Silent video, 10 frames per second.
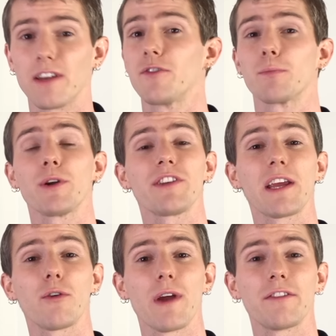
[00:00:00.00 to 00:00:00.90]
If you're
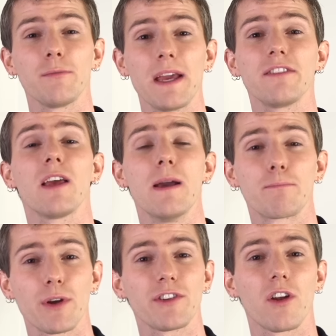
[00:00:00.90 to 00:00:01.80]
printing out resumes,
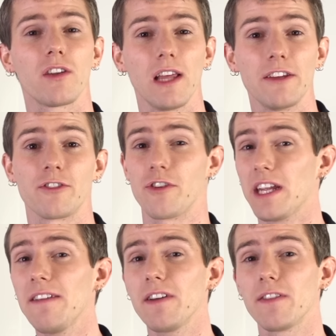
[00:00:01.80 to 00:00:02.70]
print it on laser.
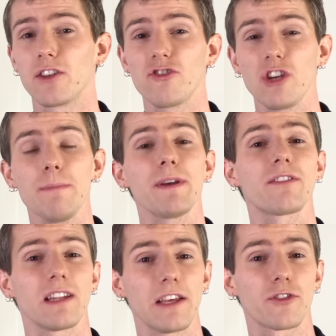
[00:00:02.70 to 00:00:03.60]
Even the
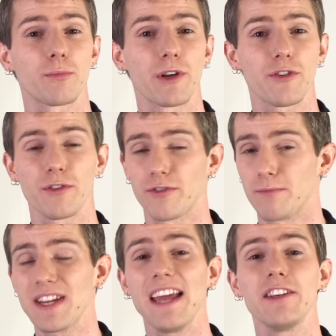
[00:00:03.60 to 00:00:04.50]
cheapest laser printer
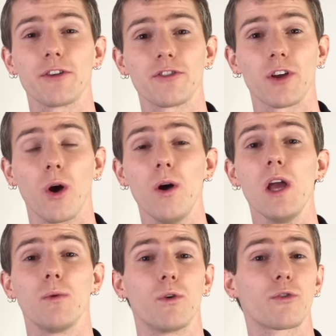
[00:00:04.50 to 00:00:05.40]
from 10 years ago
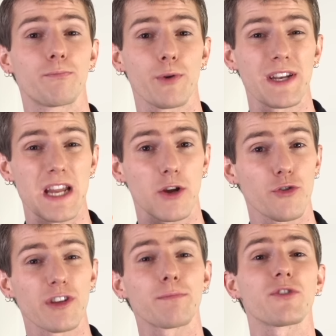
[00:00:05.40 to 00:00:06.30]
will print
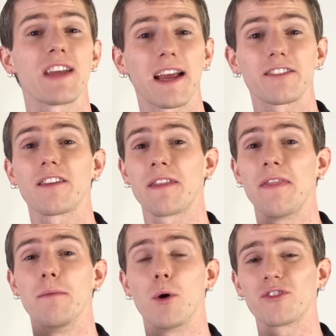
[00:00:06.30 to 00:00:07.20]
crisper text
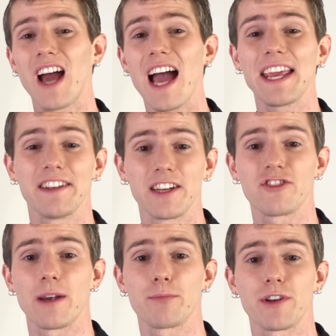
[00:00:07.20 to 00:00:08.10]
than the most high-end
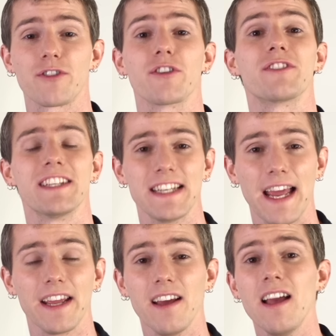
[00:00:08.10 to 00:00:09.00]
inkjet printer
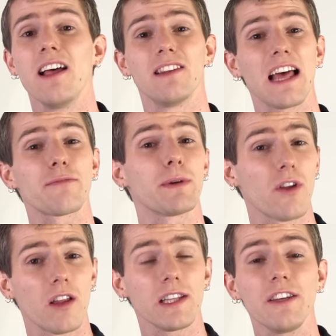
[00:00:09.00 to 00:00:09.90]
today. Last but
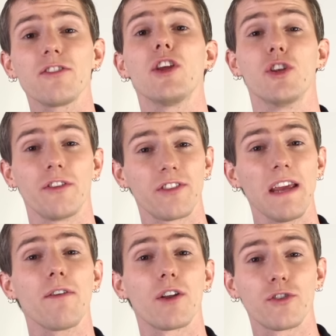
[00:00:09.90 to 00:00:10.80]
not least, you'll
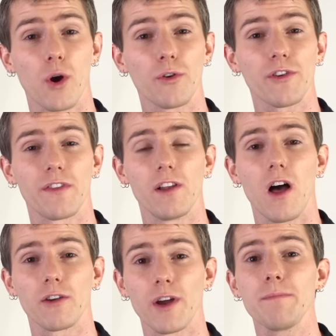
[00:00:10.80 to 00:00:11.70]
save on toner in the
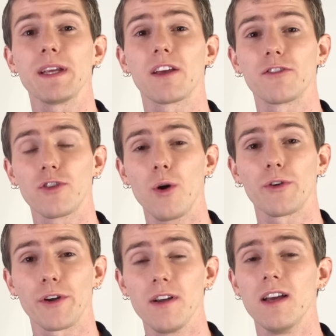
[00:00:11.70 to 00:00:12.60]
long run because
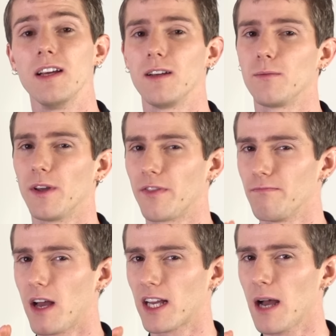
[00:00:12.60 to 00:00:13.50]
toner, with
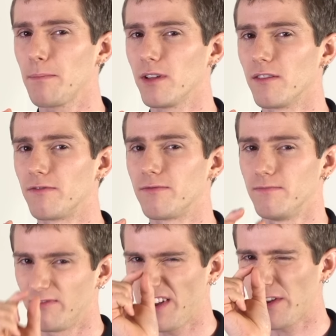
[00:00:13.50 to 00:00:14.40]
a couple of
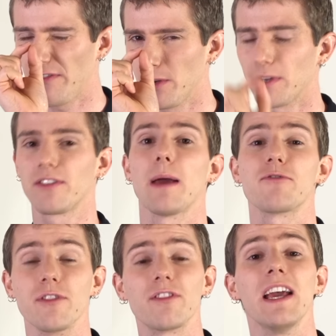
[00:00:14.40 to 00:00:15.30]
very few
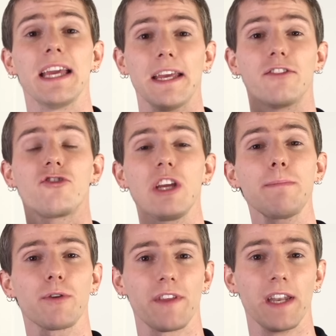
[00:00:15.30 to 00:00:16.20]
exceptions, is
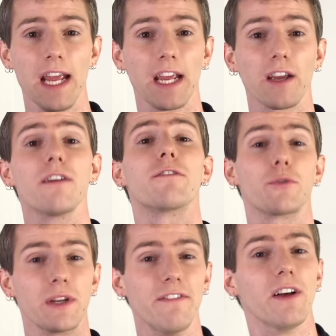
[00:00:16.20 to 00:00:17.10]
cheaper than ink for
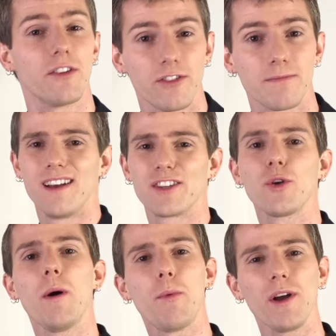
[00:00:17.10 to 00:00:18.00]
refills.
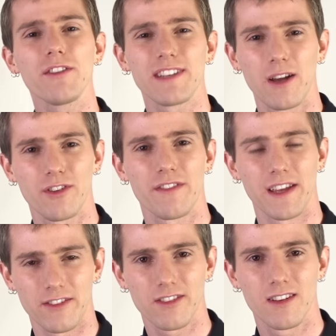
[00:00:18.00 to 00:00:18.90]
So it boils down to
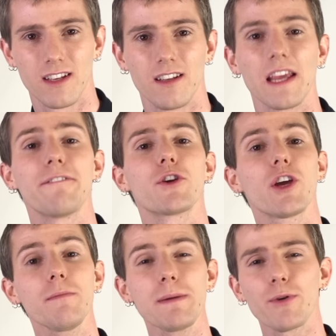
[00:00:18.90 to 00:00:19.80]
this. If you're
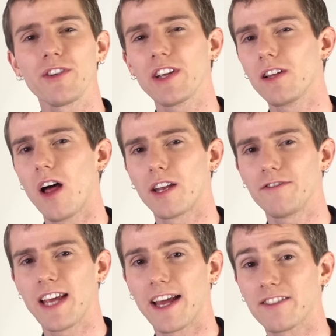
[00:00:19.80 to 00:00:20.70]
going to be printing a lot
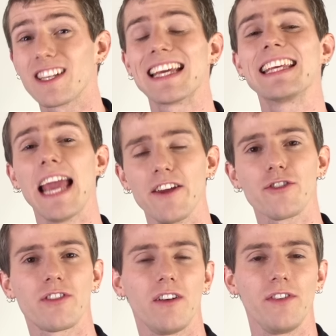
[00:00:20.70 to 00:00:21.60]
of text, get
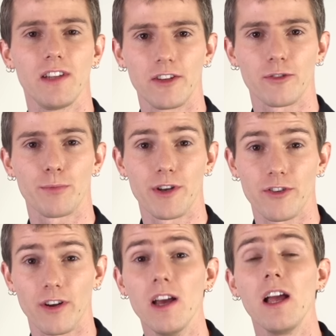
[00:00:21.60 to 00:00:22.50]
yourself a laser
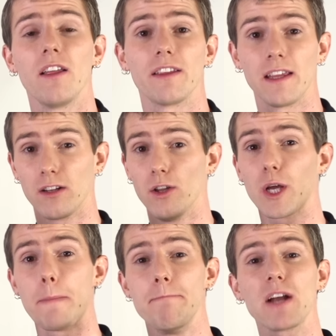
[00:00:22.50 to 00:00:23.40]
printer. It'll
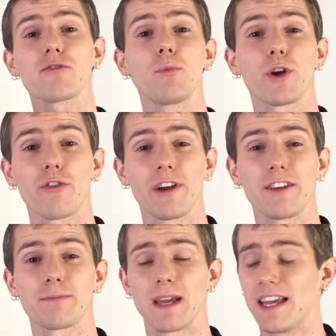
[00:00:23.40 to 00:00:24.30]
look much more
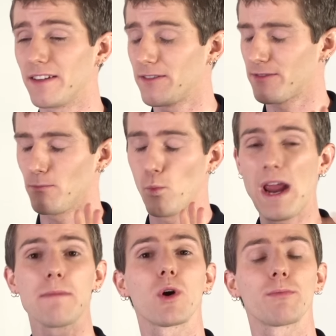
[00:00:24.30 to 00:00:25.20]
crisp, it's
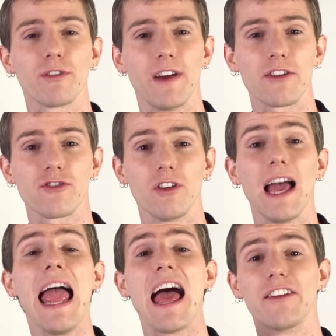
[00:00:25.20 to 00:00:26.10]
way more professional,
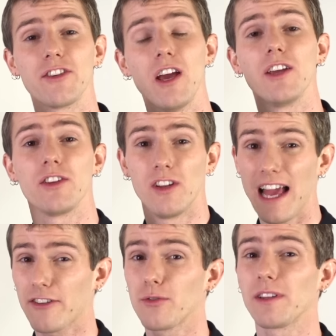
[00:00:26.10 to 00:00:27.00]
and you'll
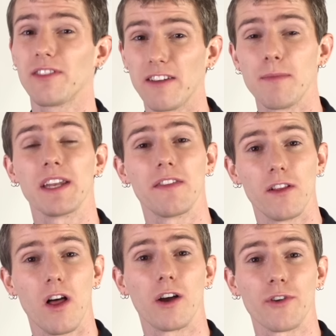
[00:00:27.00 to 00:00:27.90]
actually save money in
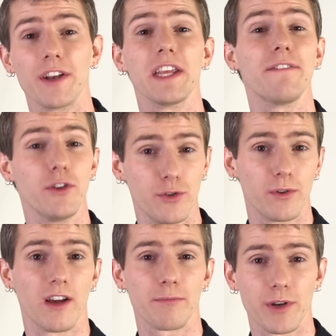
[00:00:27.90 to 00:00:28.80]
the long run if you do
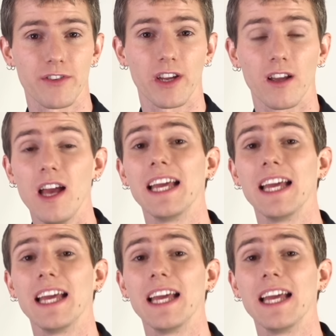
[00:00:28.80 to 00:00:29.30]
enough printing.